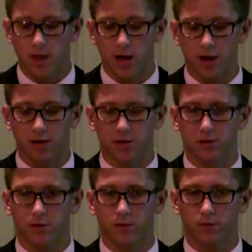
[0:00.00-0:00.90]
and
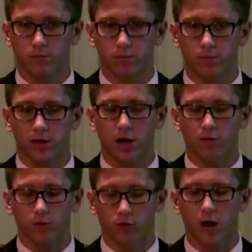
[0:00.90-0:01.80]

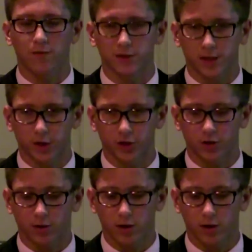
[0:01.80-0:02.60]
careful graft dissection